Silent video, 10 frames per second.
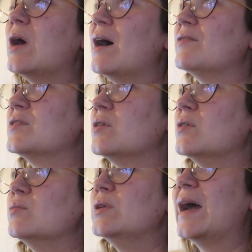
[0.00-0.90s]

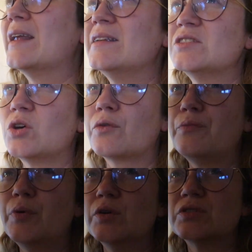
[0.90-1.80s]
after we had this sort
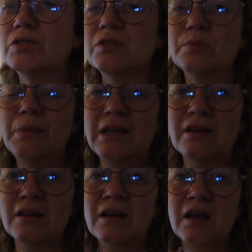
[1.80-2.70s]
of personal
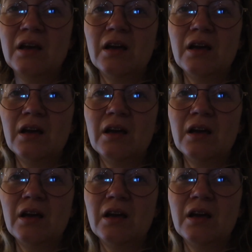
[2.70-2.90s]
meeting,